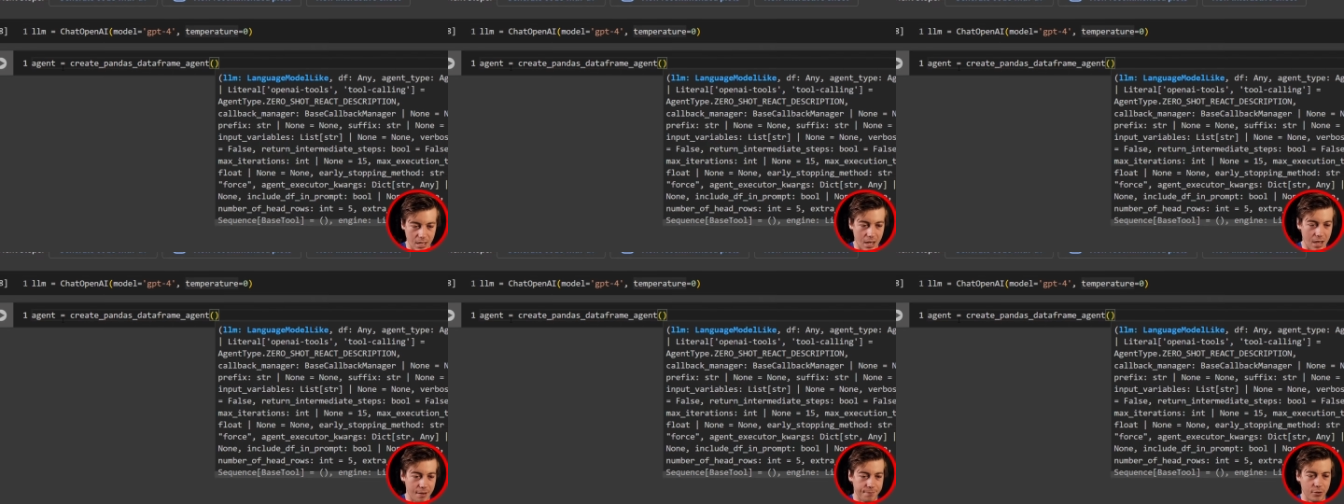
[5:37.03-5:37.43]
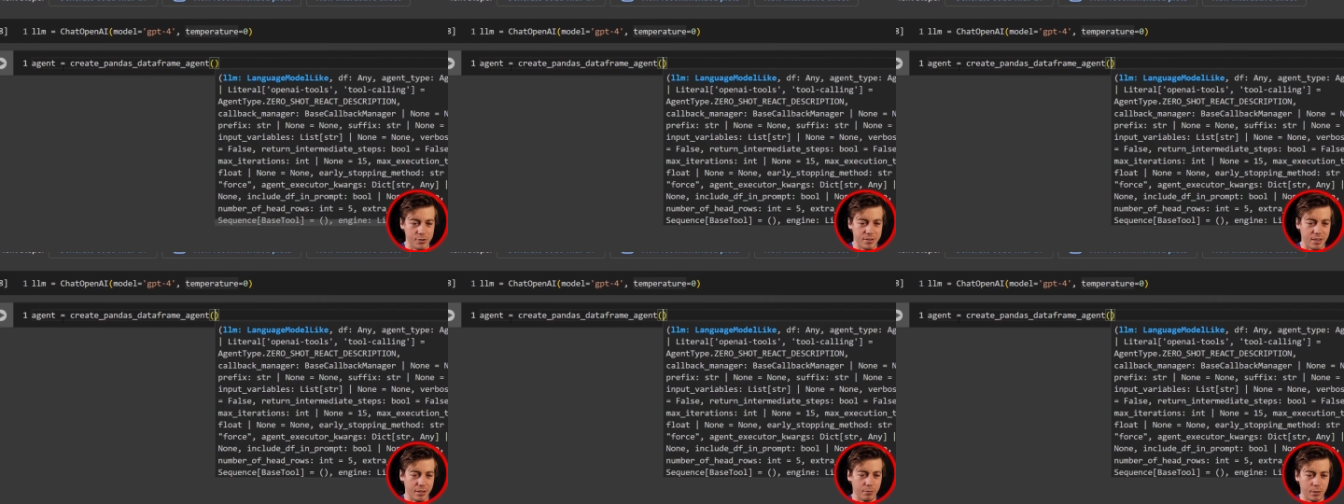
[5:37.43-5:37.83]
Uh,
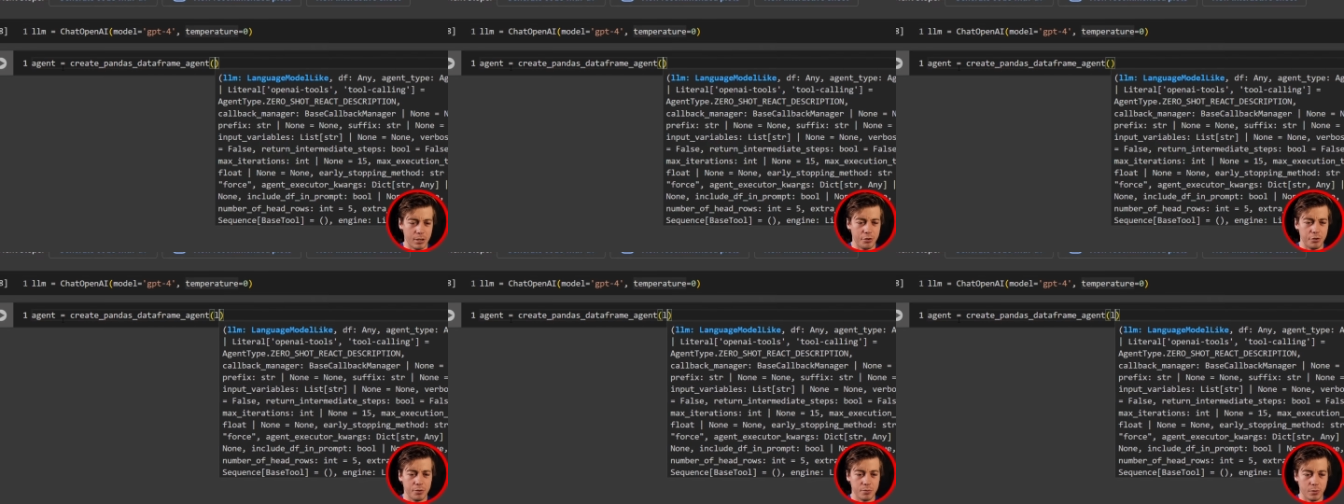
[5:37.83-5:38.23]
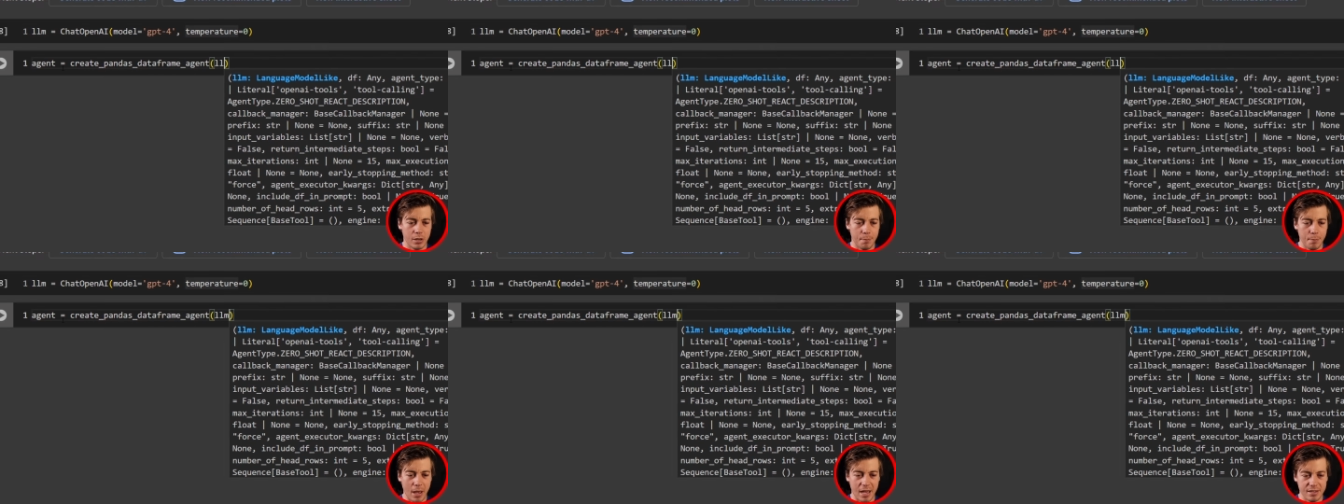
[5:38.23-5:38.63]
first thing we're gonna do is we're
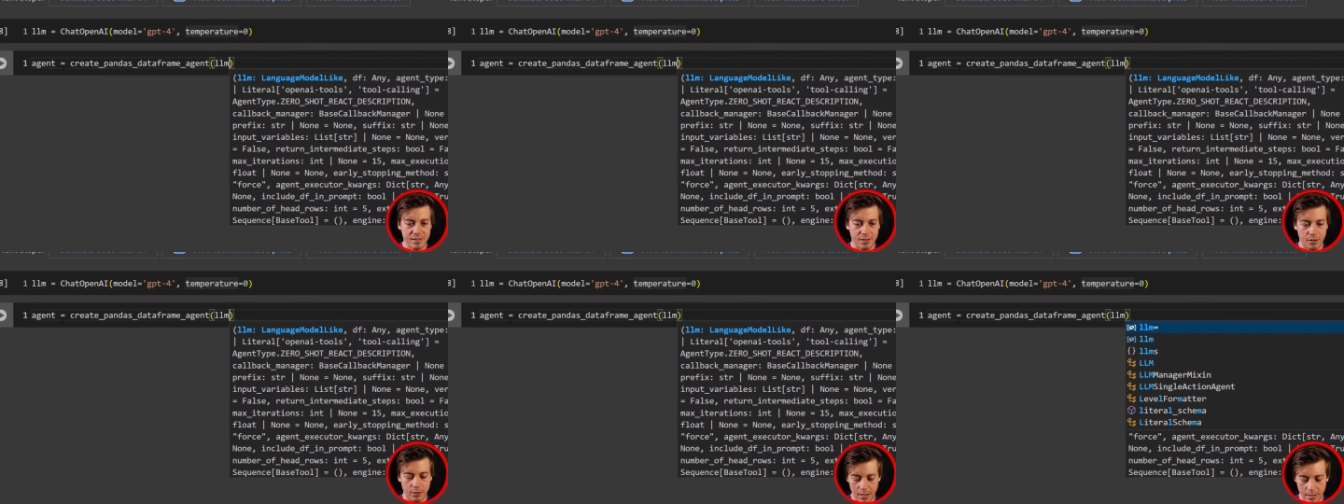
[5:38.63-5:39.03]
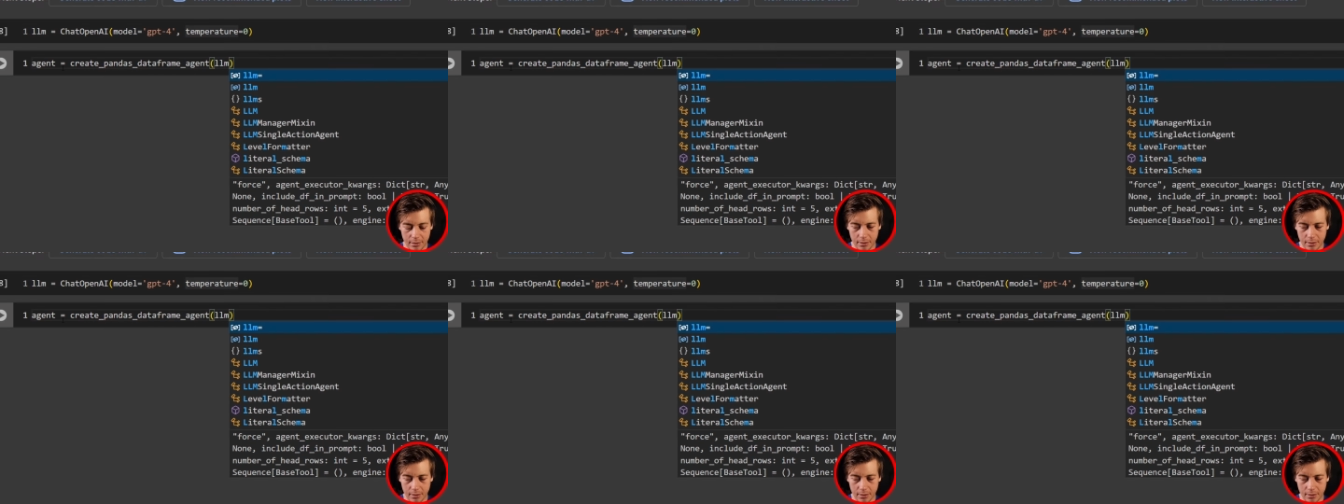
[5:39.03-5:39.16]
gonna pass in our